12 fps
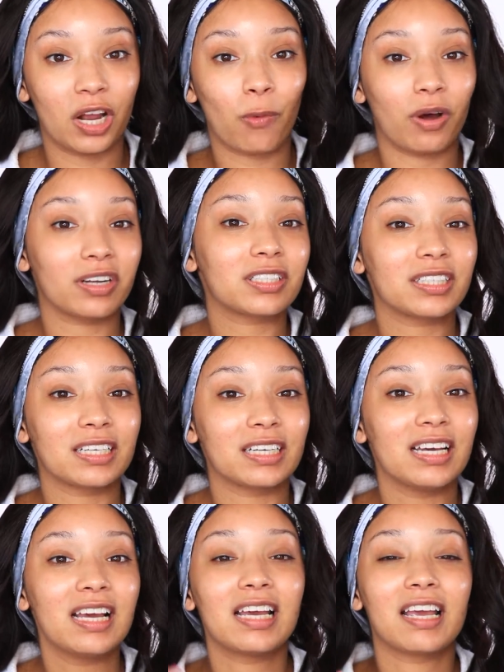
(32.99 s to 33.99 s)
I want to
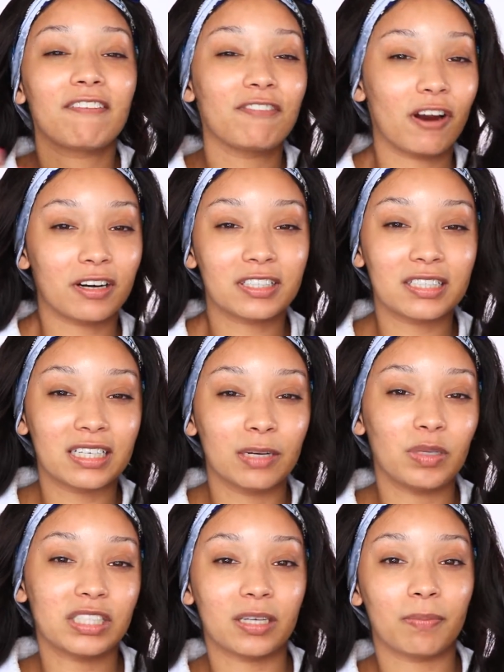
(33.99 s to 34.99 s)
see if NARS is going to
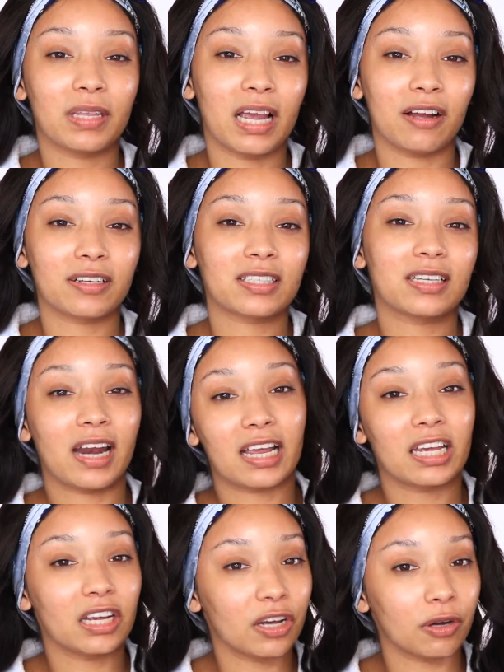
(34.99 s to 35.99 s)
be something else that I
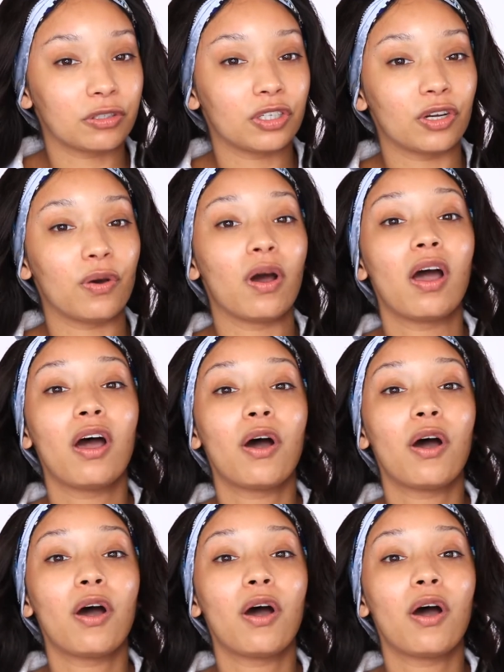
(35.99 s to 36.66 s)
can go to